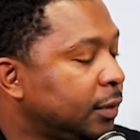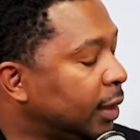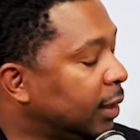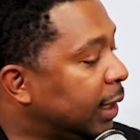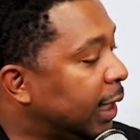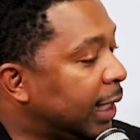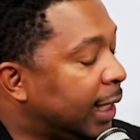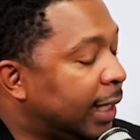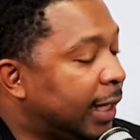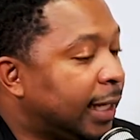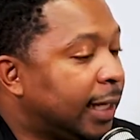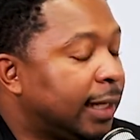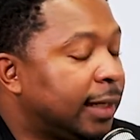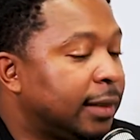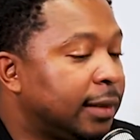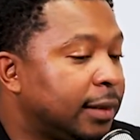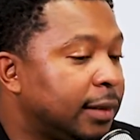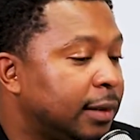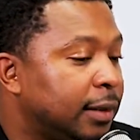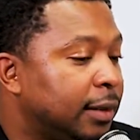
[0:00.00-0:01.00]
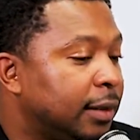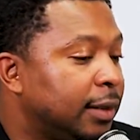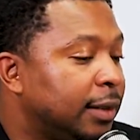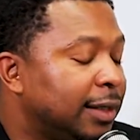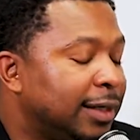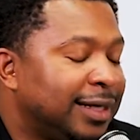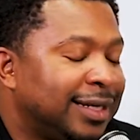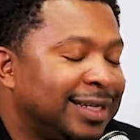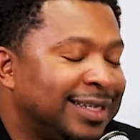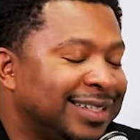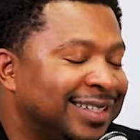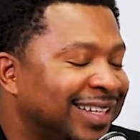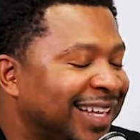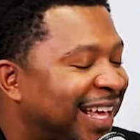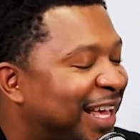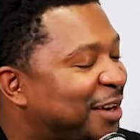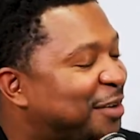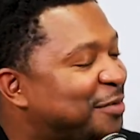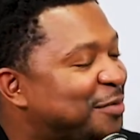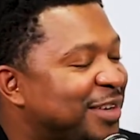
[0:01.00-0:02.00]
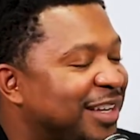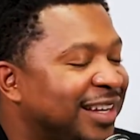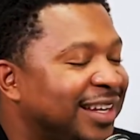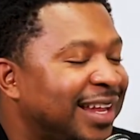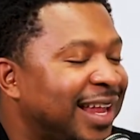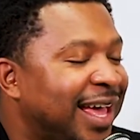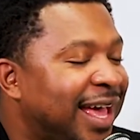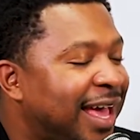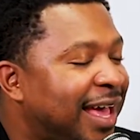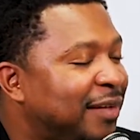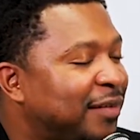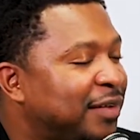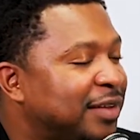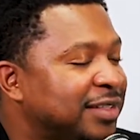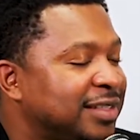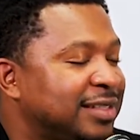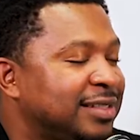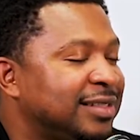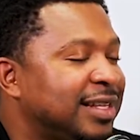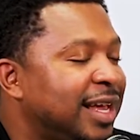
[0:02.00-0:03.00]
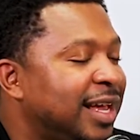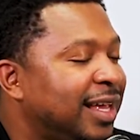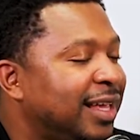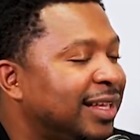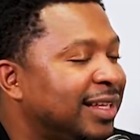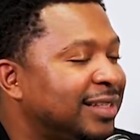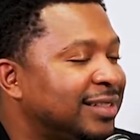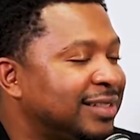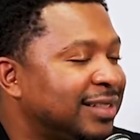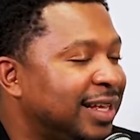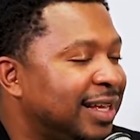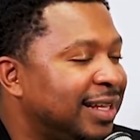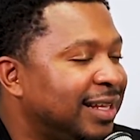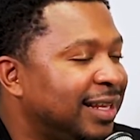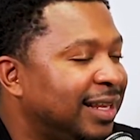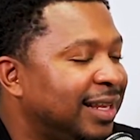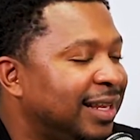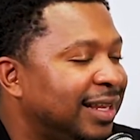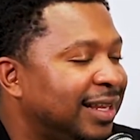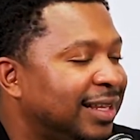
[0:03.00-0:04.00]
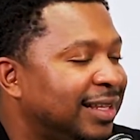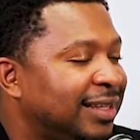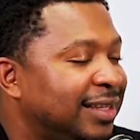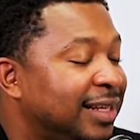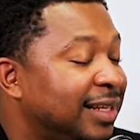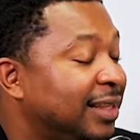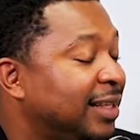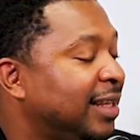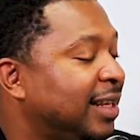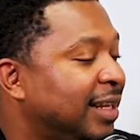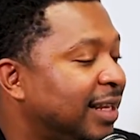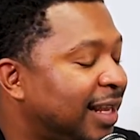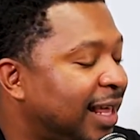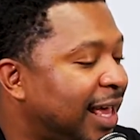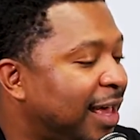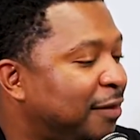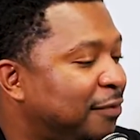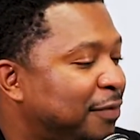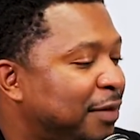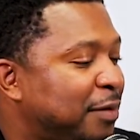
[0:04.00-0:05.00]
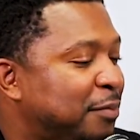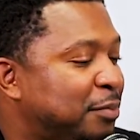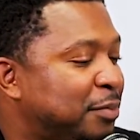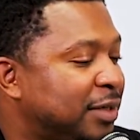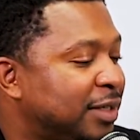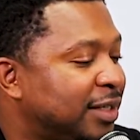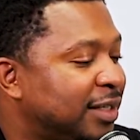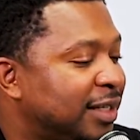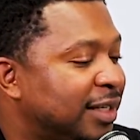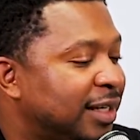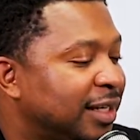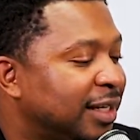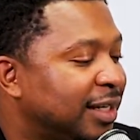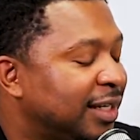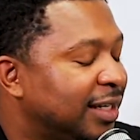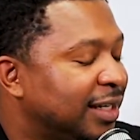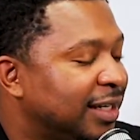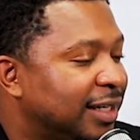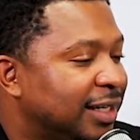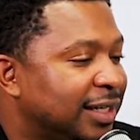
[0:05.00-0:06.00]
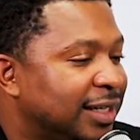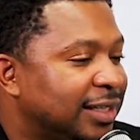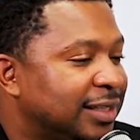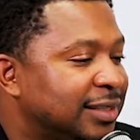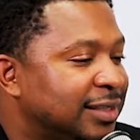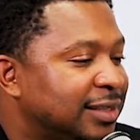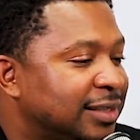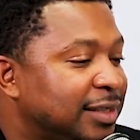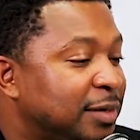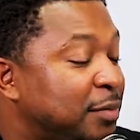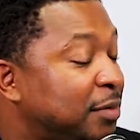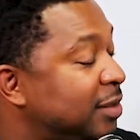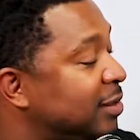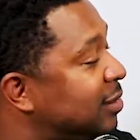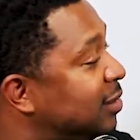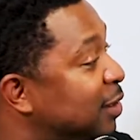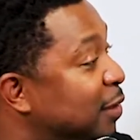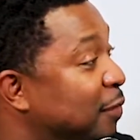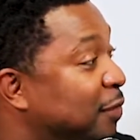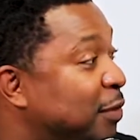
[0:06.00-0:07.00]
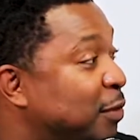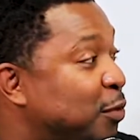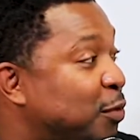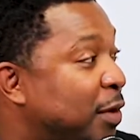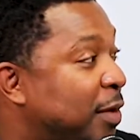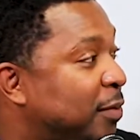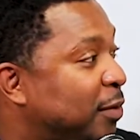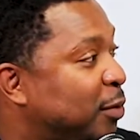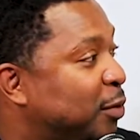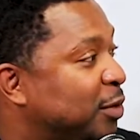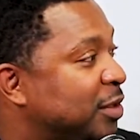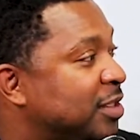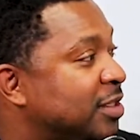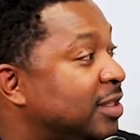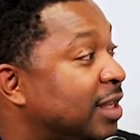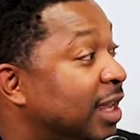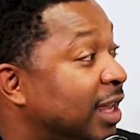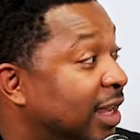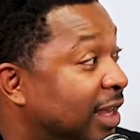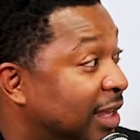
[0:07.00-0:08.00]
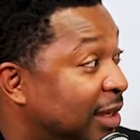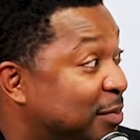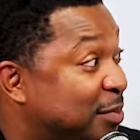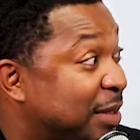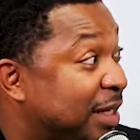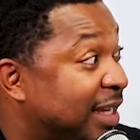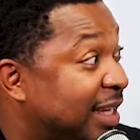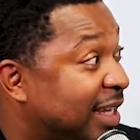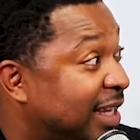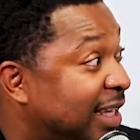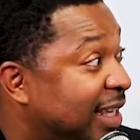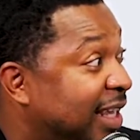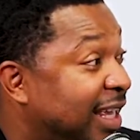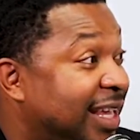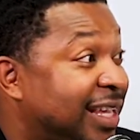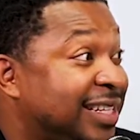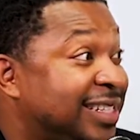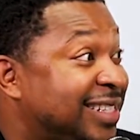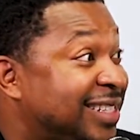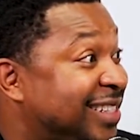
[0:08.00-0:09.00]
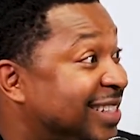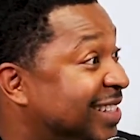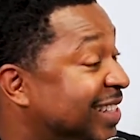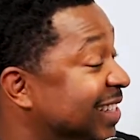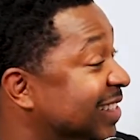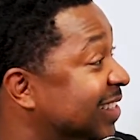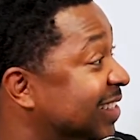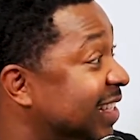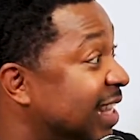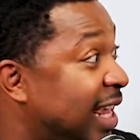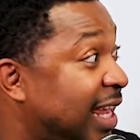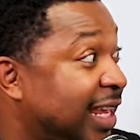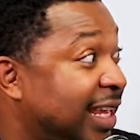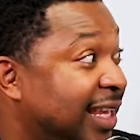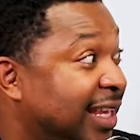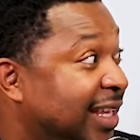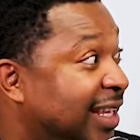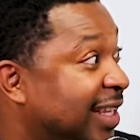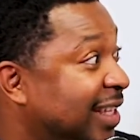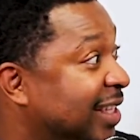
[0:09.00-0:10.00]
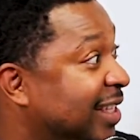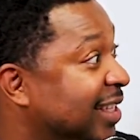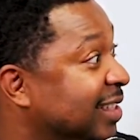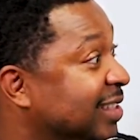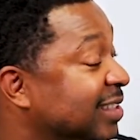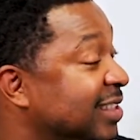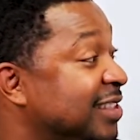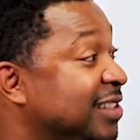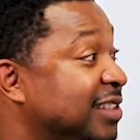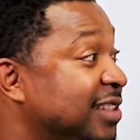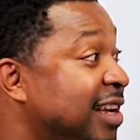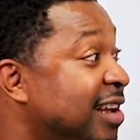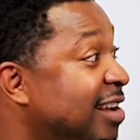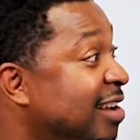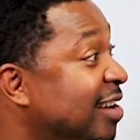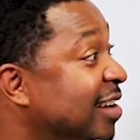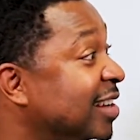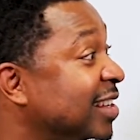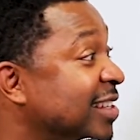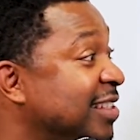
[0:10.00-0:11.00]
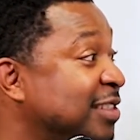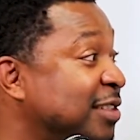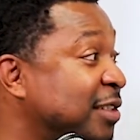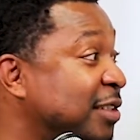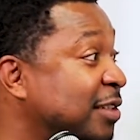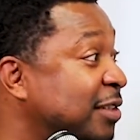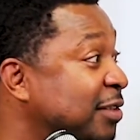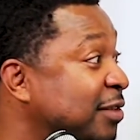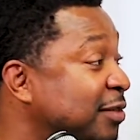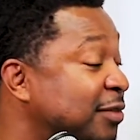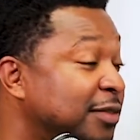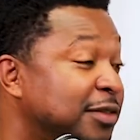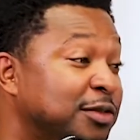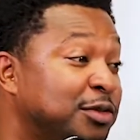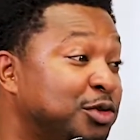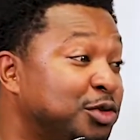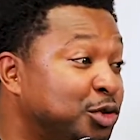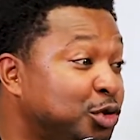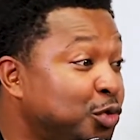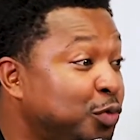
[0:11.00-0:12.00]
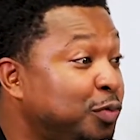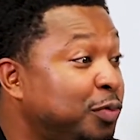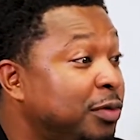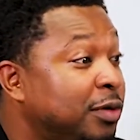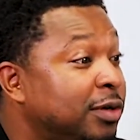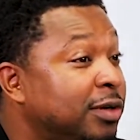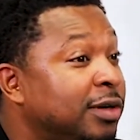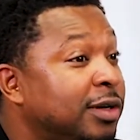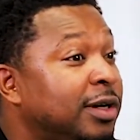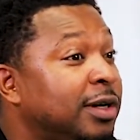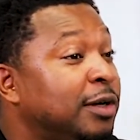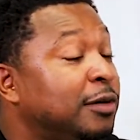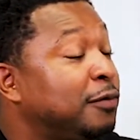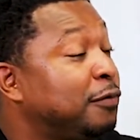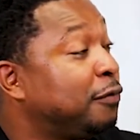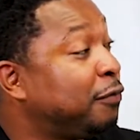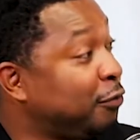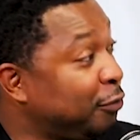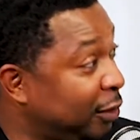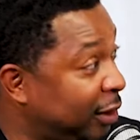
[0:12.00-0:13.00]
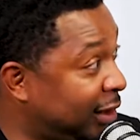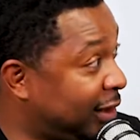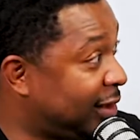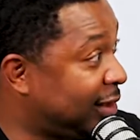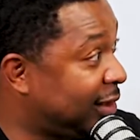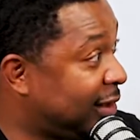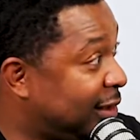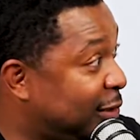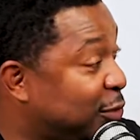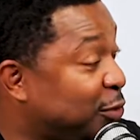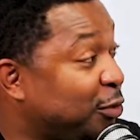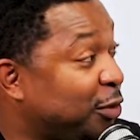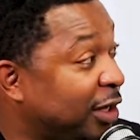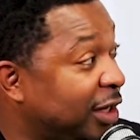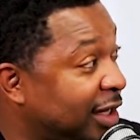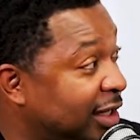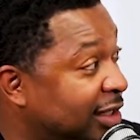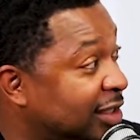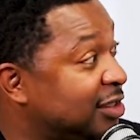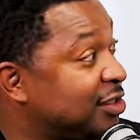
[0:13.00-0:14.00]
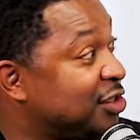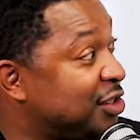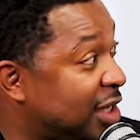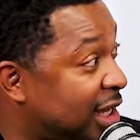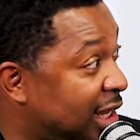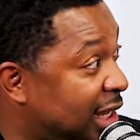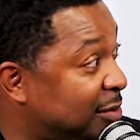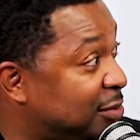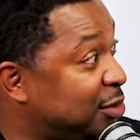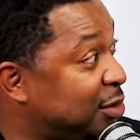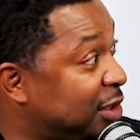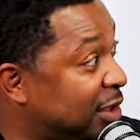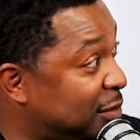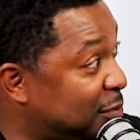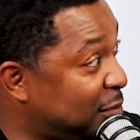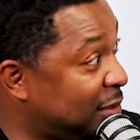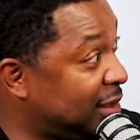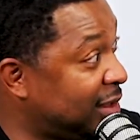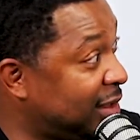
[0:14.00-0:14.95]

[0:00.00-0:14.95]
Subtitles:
And I don't want to laugh because it's not nothing to laugh at, but some of the stuff the women were saying, man, it's like Deshaun is a super freak. Rick James, you hear me?